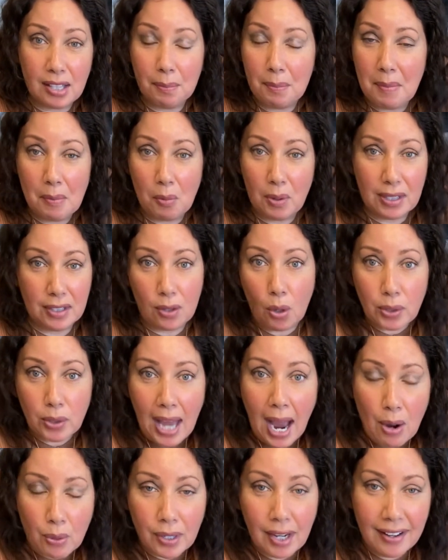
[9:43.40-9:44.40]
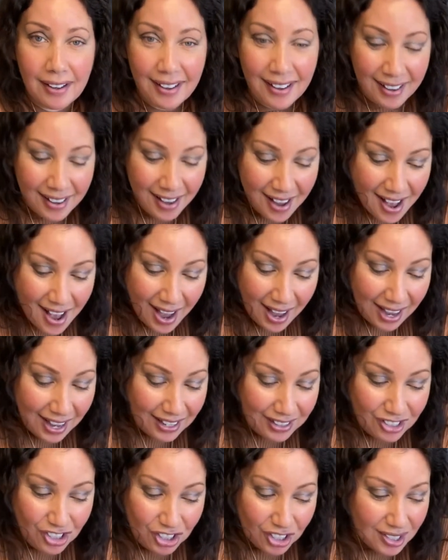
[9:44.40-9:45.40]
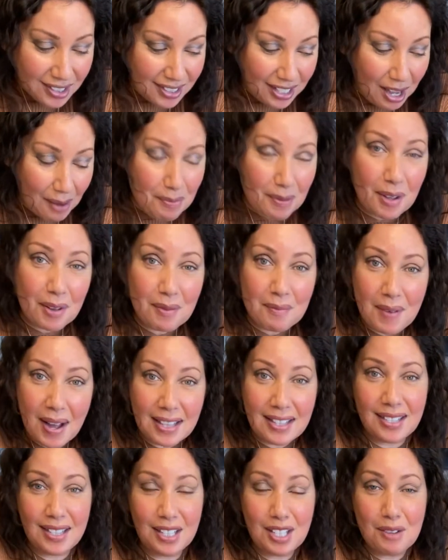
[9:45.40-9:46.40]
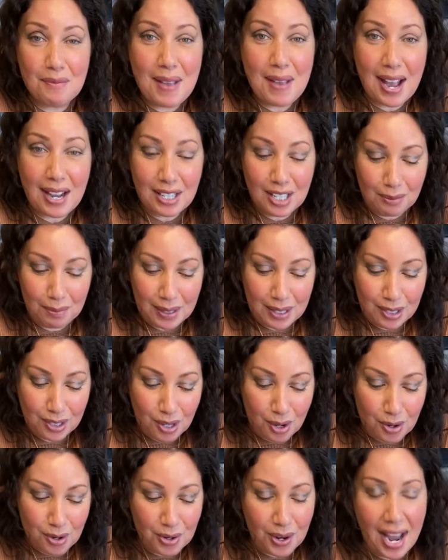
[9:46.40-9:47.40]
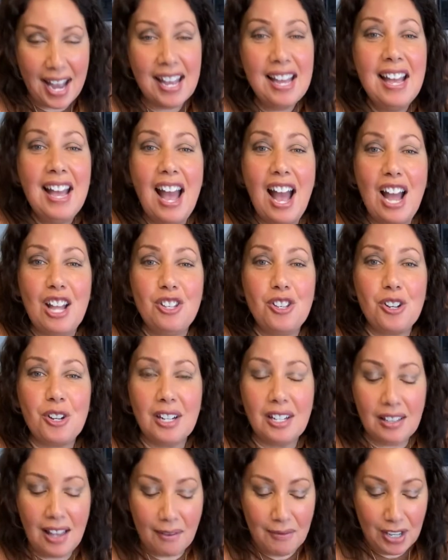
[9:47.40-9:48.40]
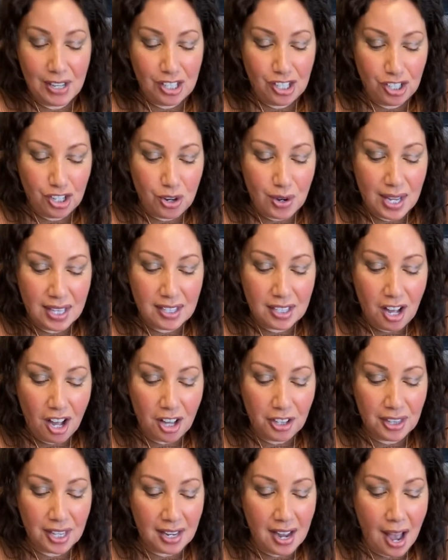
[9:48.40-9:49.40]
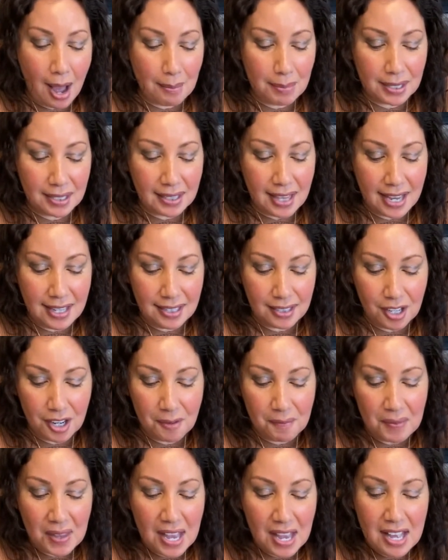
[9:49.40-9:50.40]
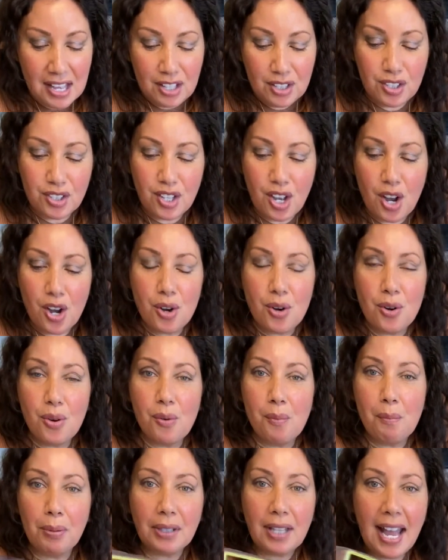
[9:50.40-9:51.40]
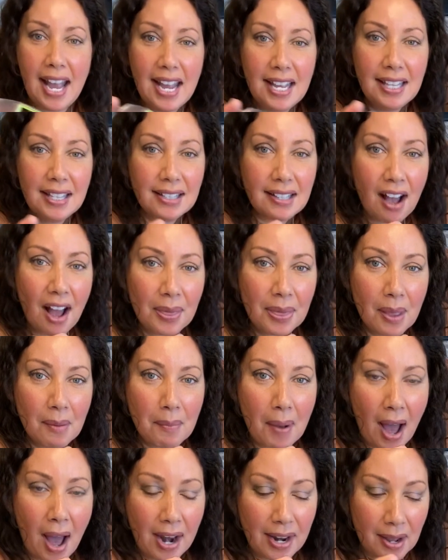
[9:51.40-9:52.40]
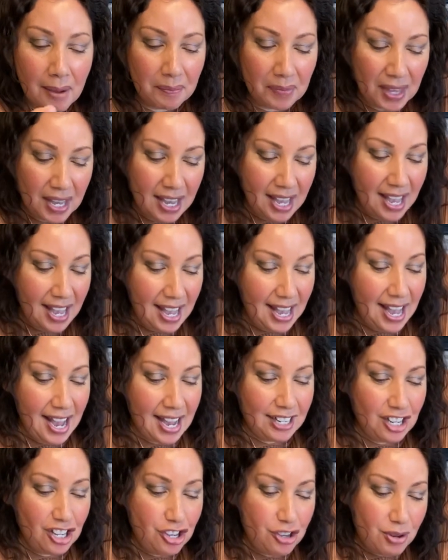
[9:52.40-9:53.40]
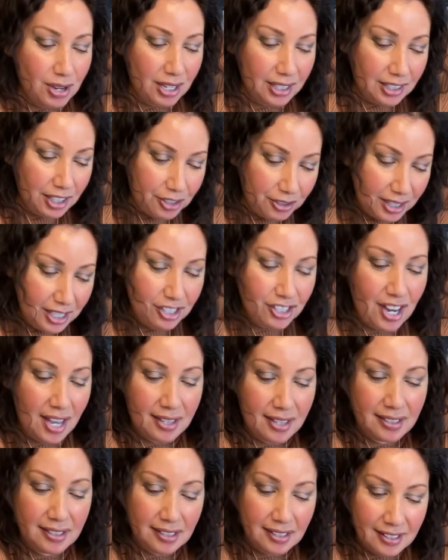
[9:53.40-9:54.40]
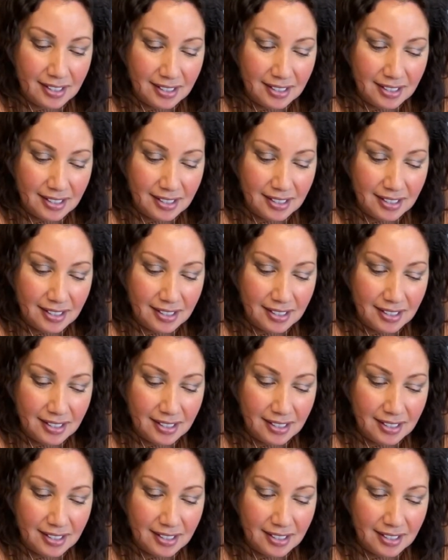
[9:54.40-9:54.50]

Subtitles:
was sold out in just a couple of months. The demand has been so great and you're gonna love it too. It's called the cup slicer. So blades on the bottom, and you can literally just,